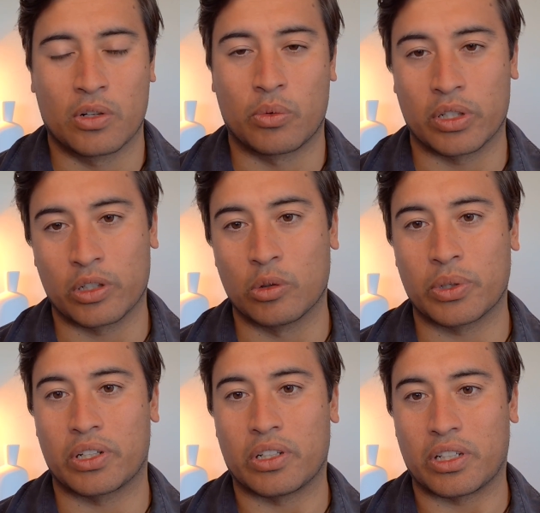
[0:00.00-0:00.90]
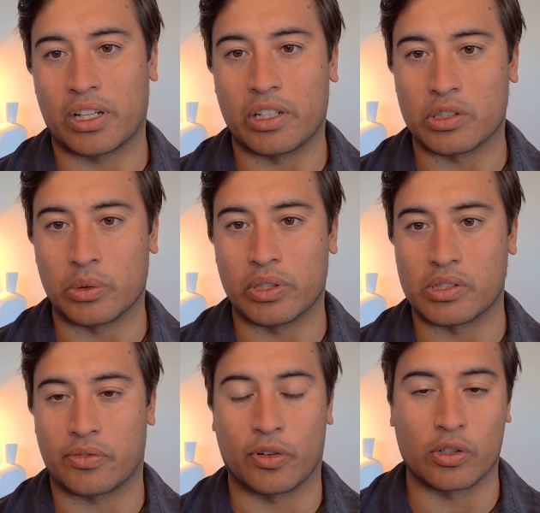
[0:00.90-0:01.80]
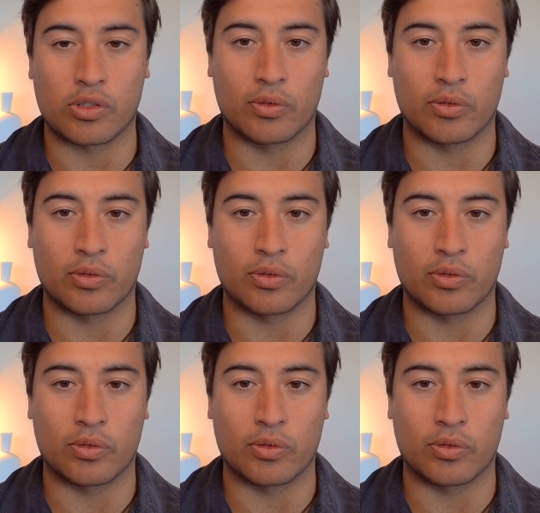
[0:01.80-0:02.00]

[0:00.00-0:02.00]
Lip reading: Really, what we're going to get into is, first